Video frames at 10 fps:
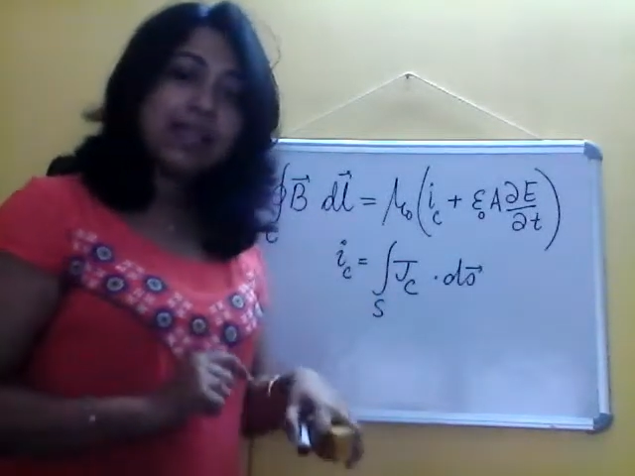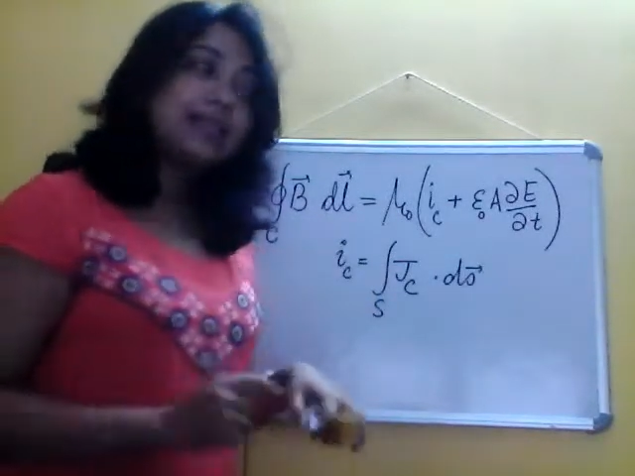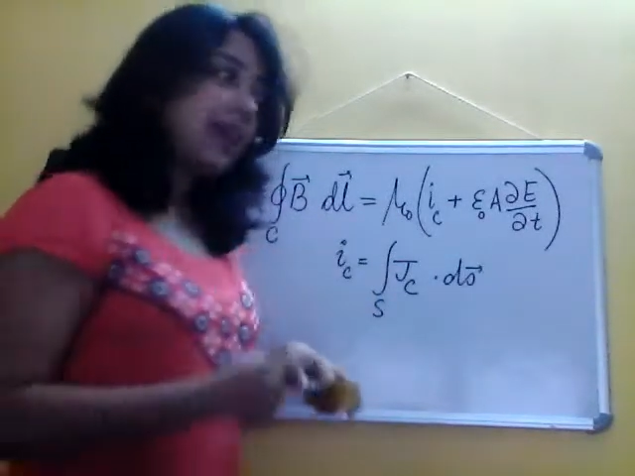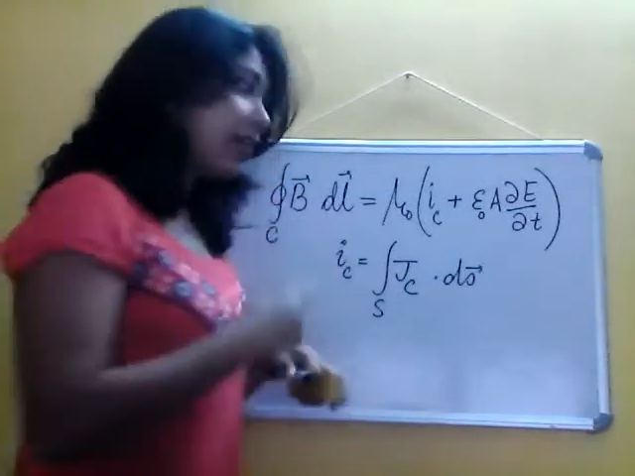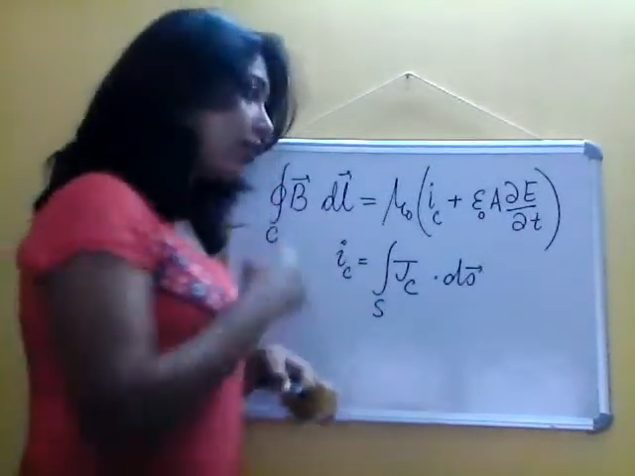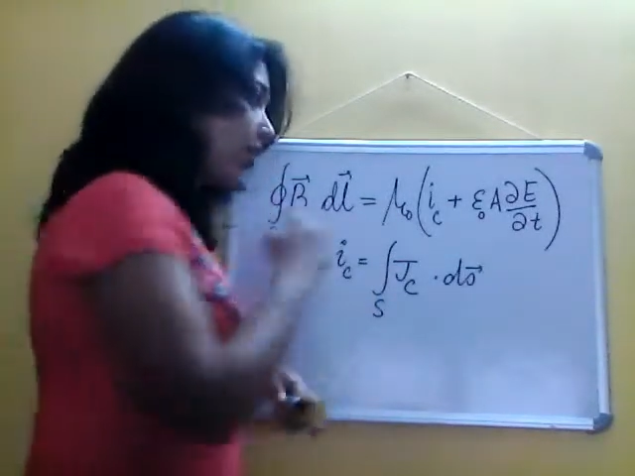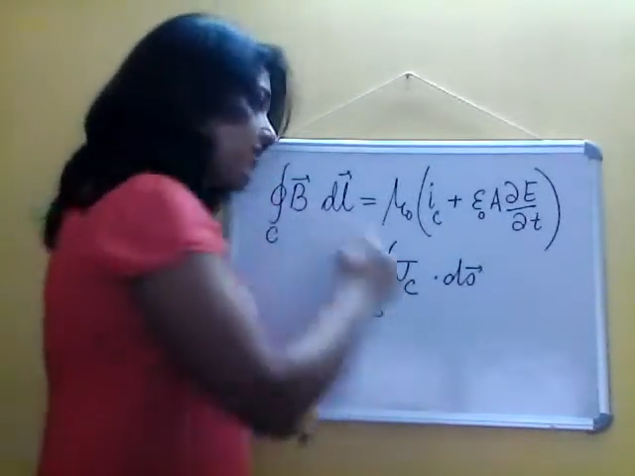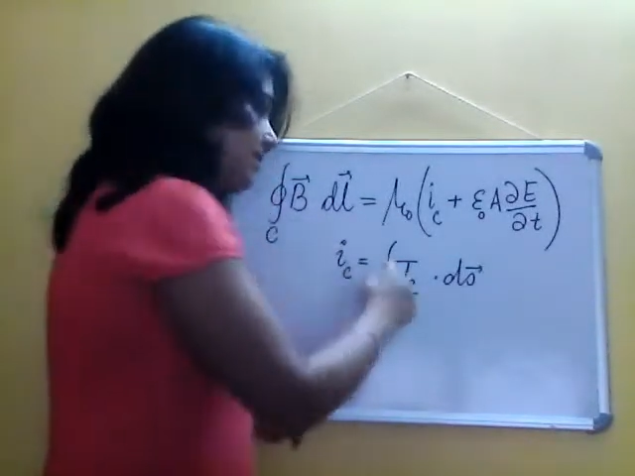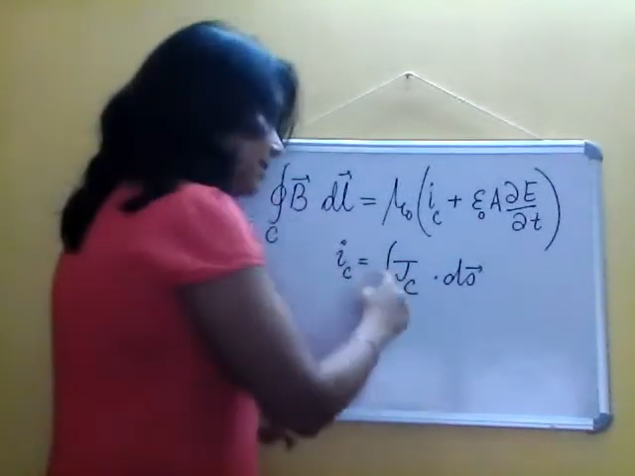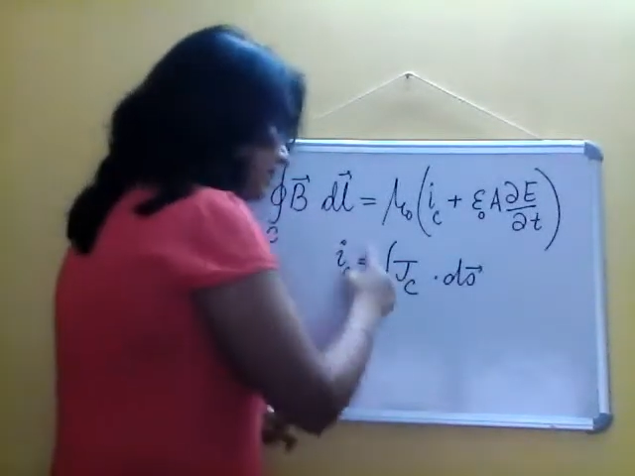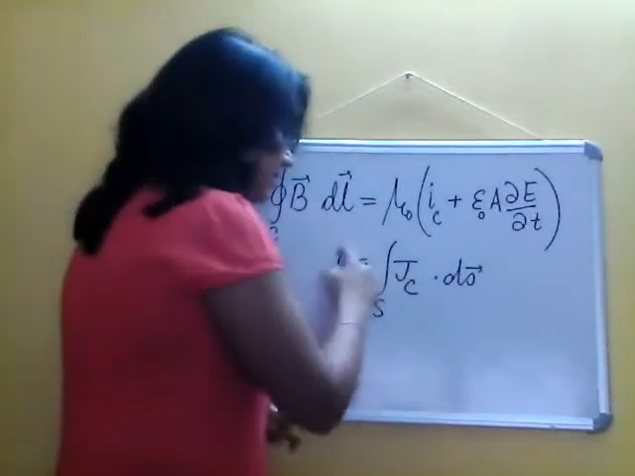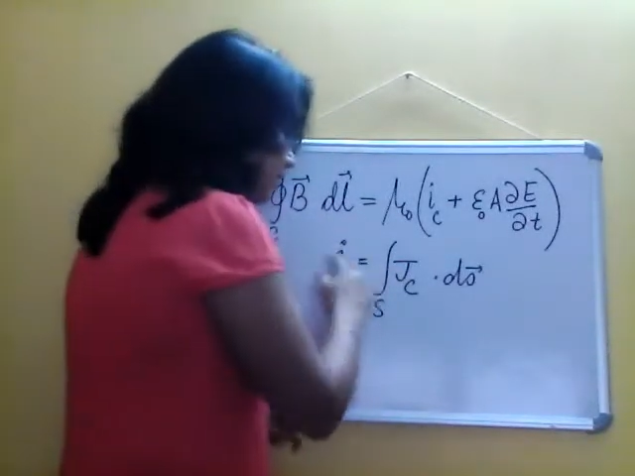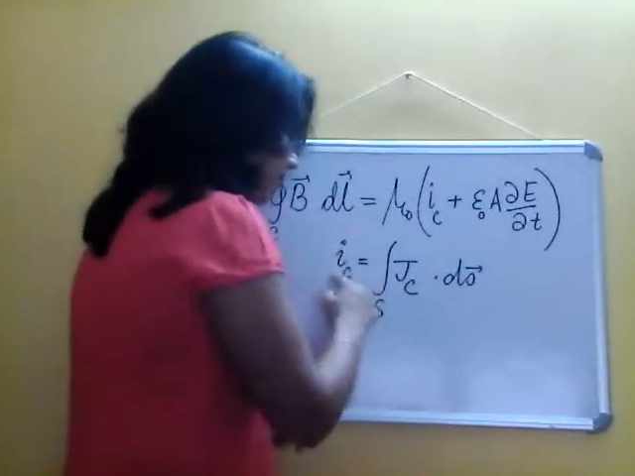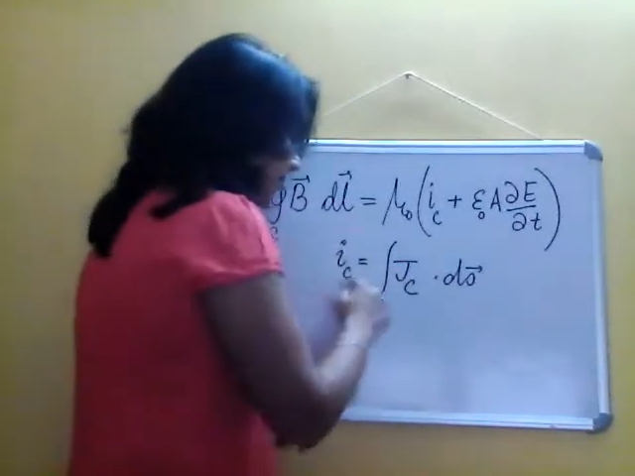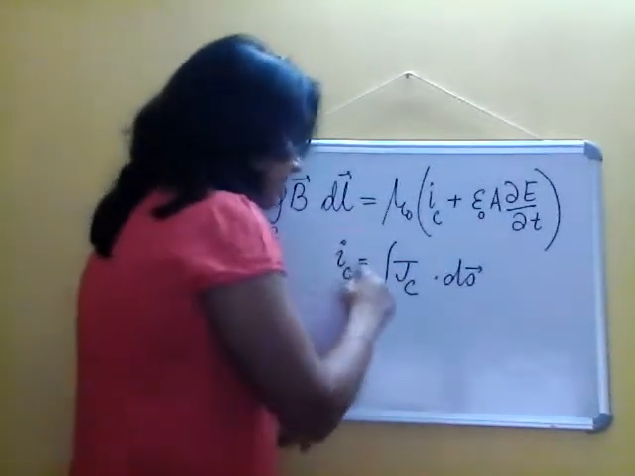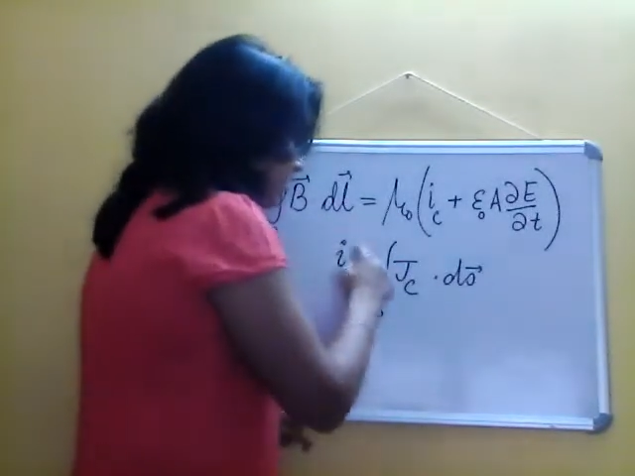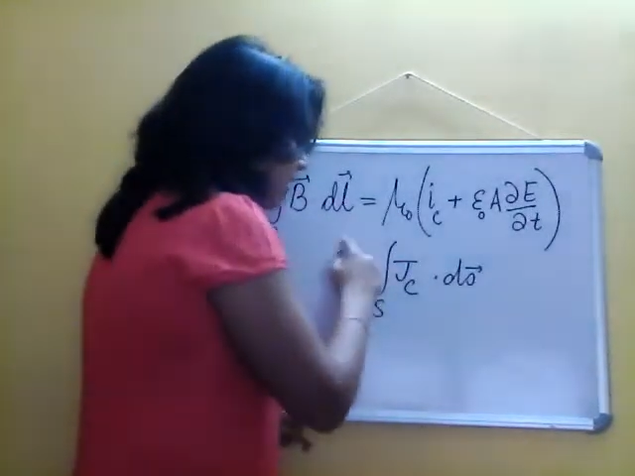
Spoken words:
then across this surface,